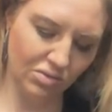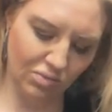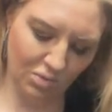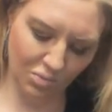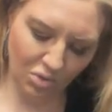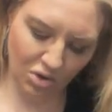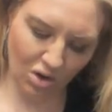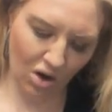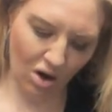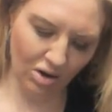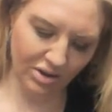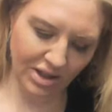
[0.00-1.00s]
One more
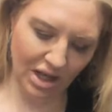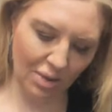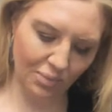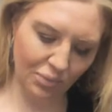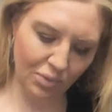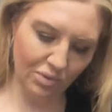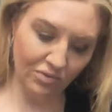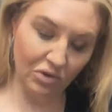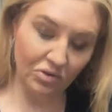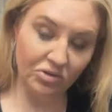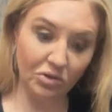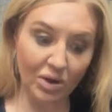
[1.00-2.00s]
card, the Emperor
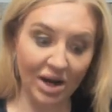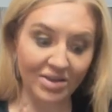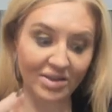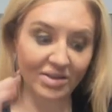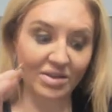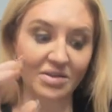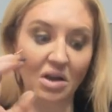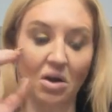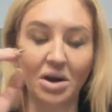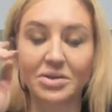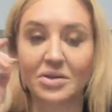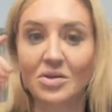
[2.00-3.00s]
reverse. Okay, this, all
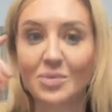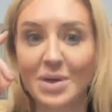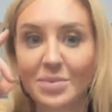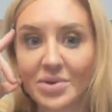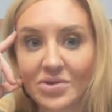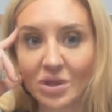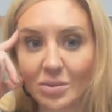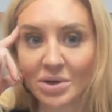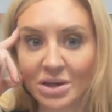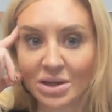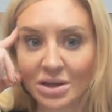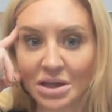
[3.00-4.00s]
right, this may be
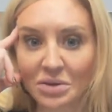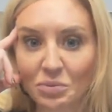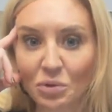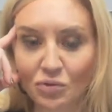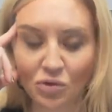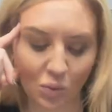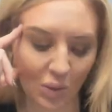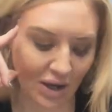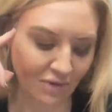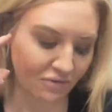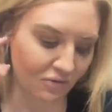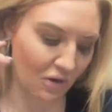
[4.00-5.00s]
somebody that they moved
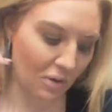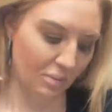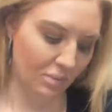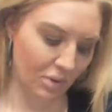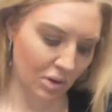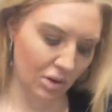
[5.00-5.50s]
away from.